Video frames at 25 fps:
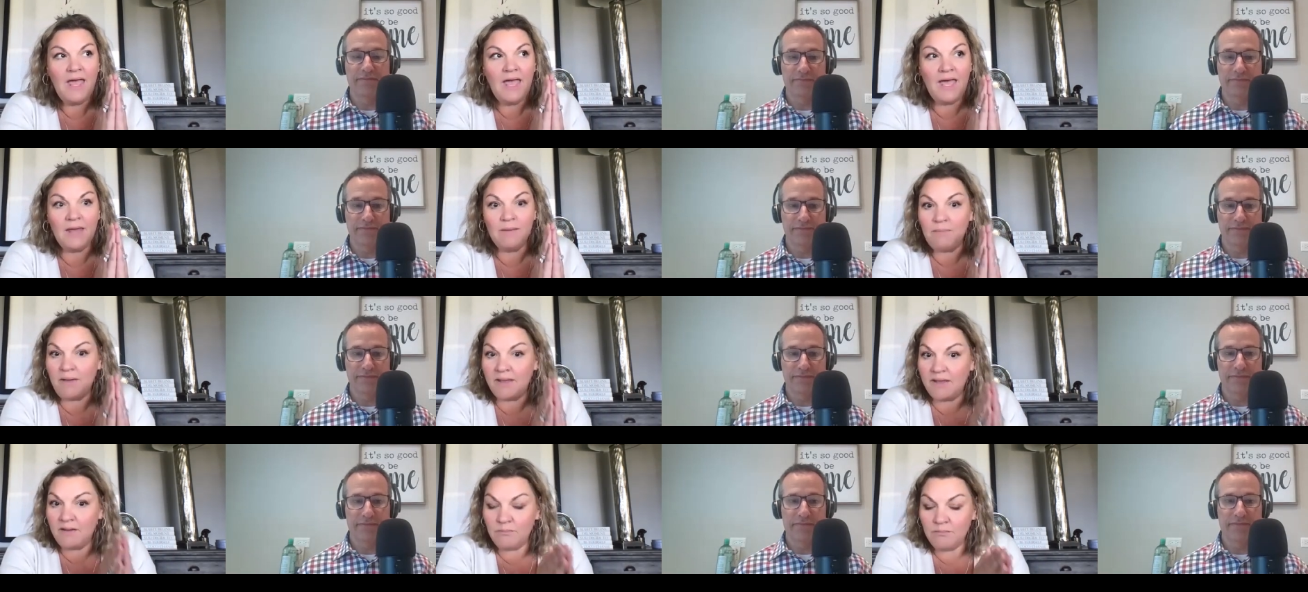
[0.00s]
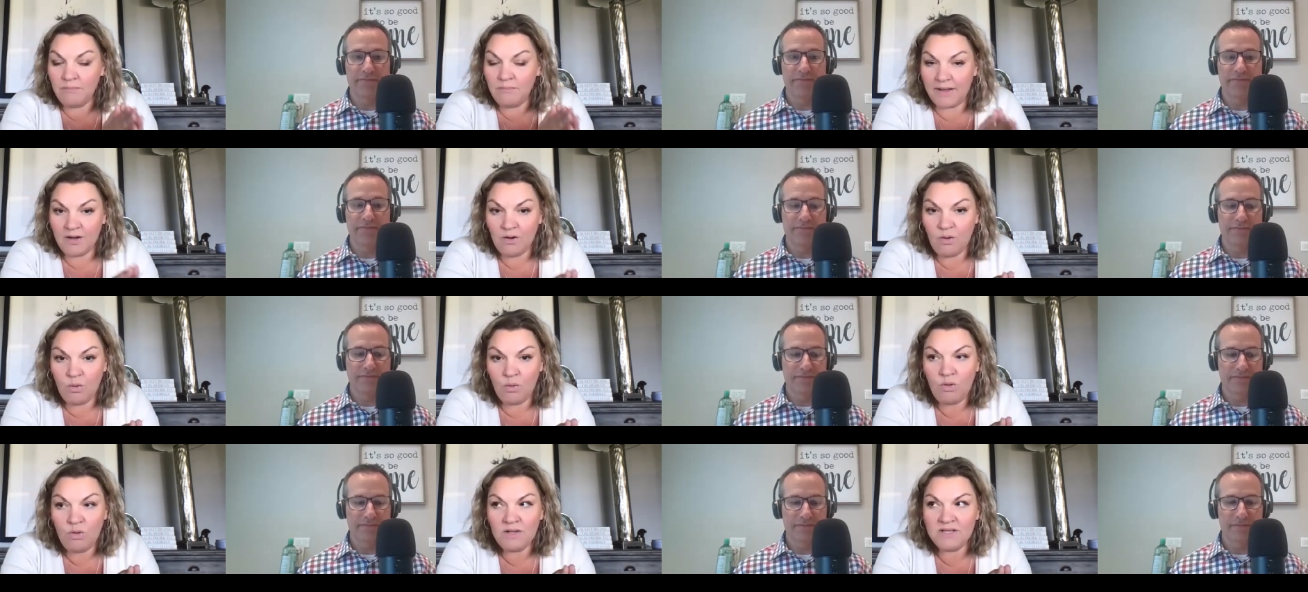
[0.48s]
Speaker 1: And my my
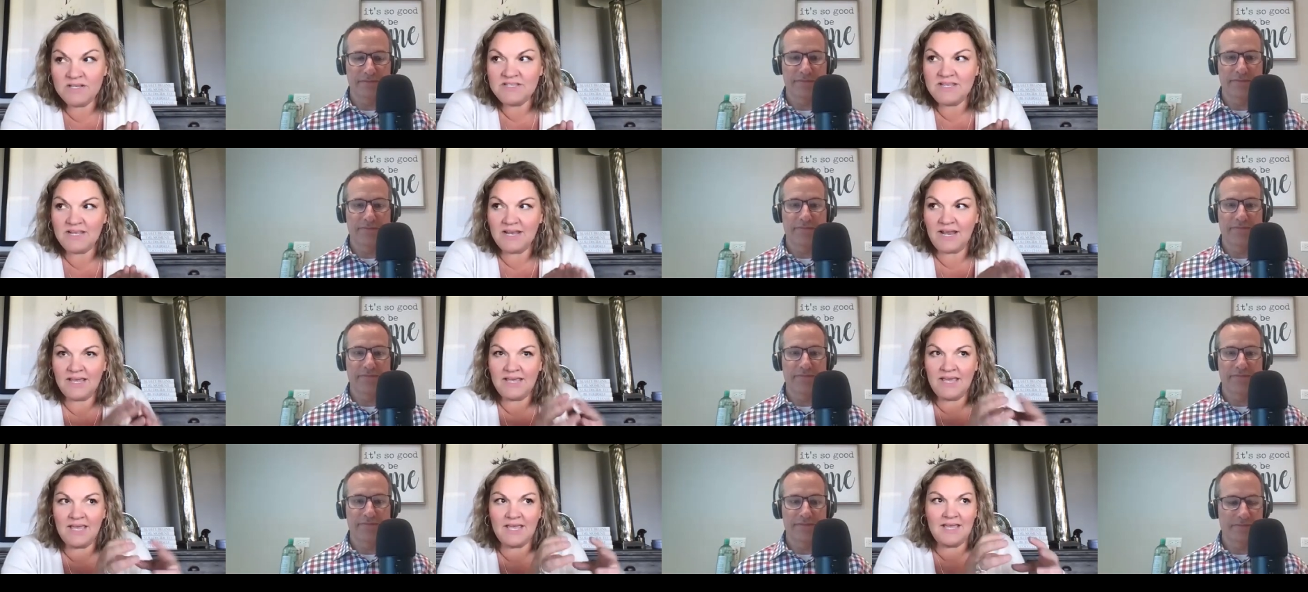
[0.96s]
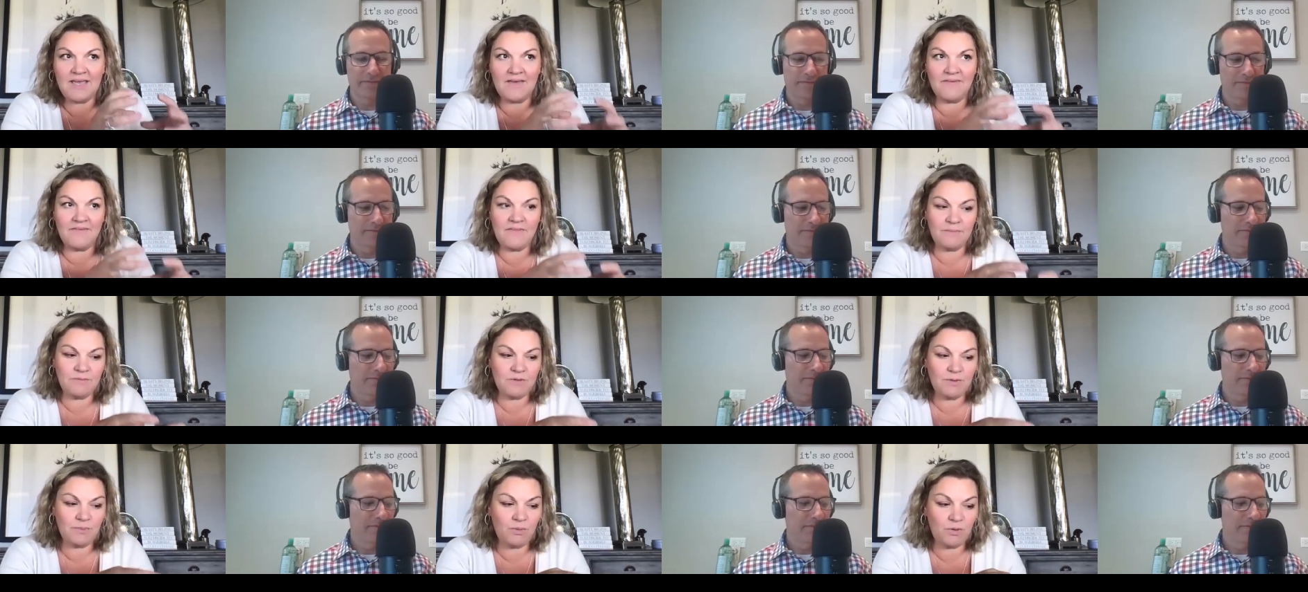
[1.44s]
goal is that I can
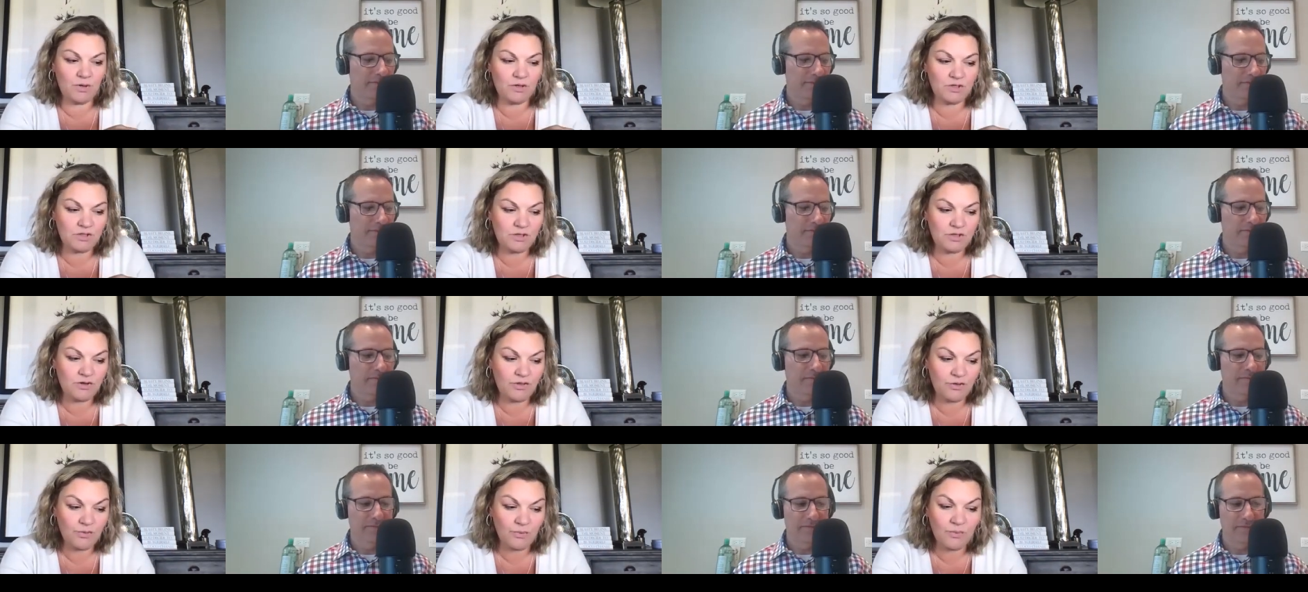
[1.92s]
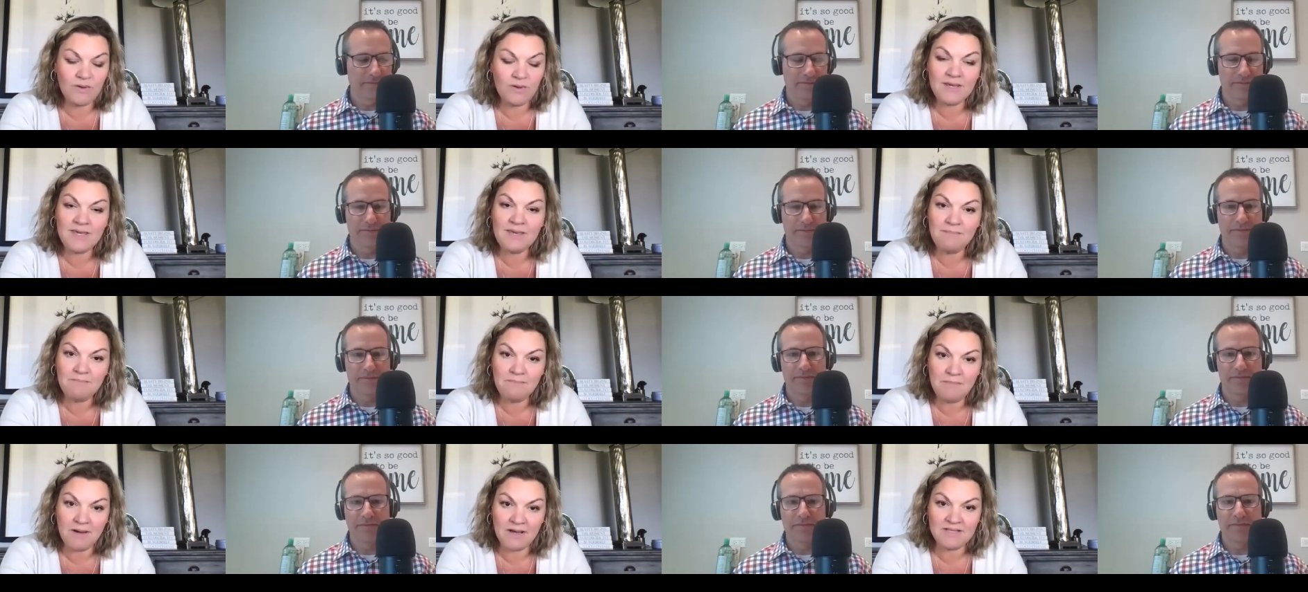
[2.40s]
get them to put
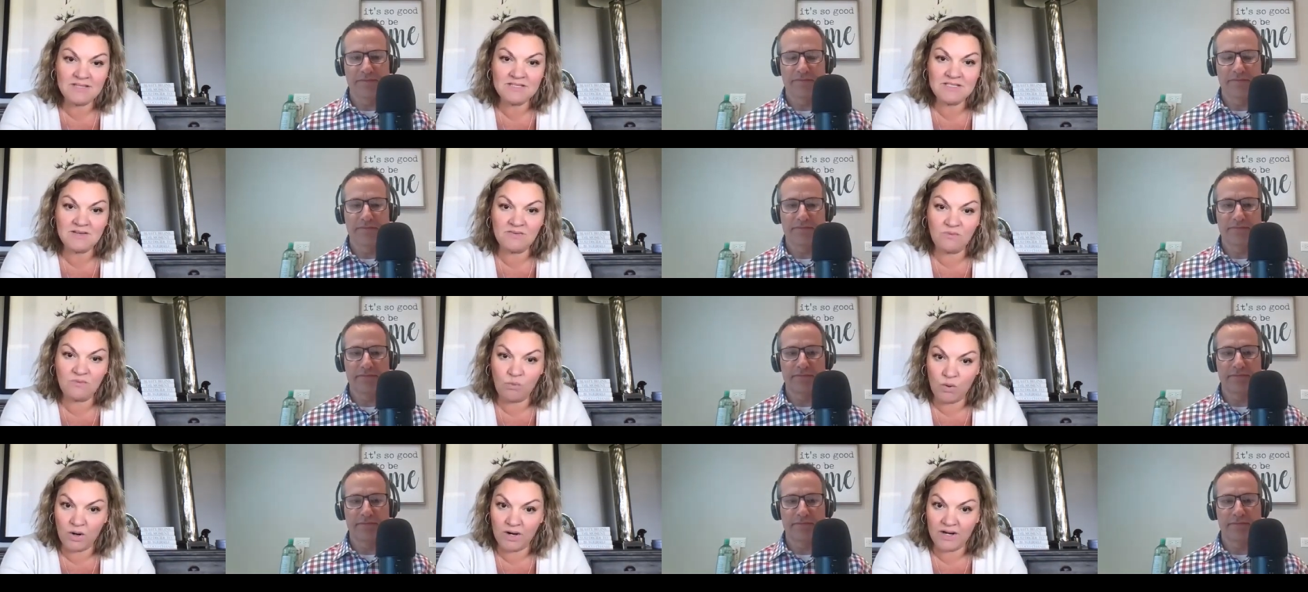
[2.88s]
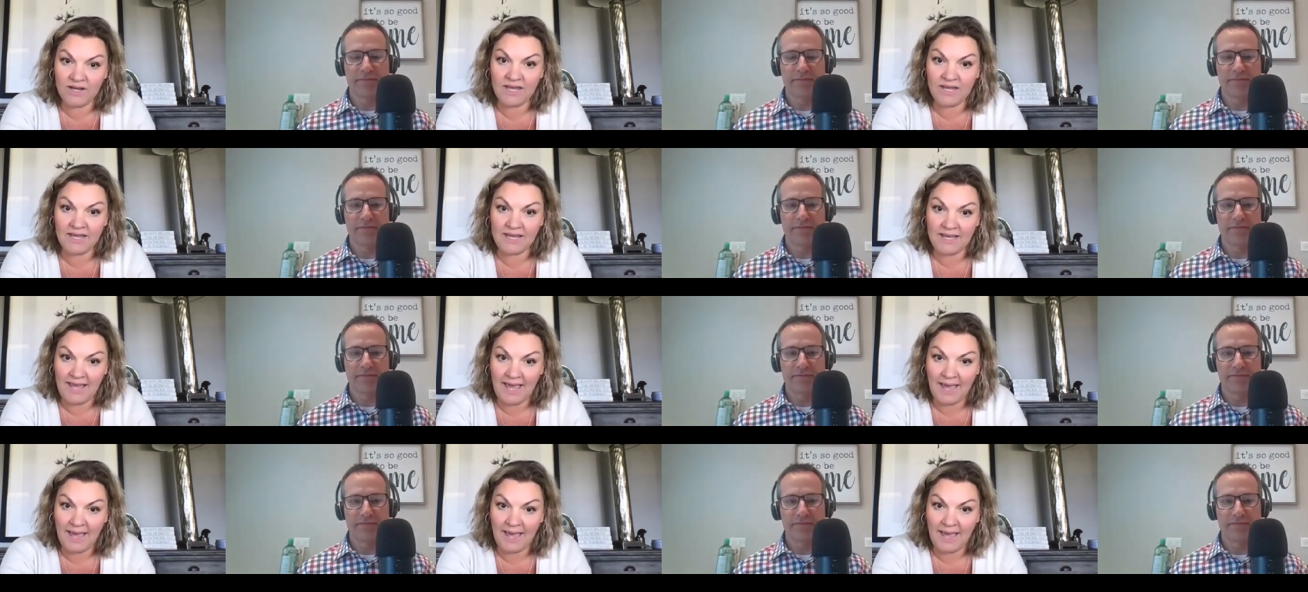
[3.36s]
three months of working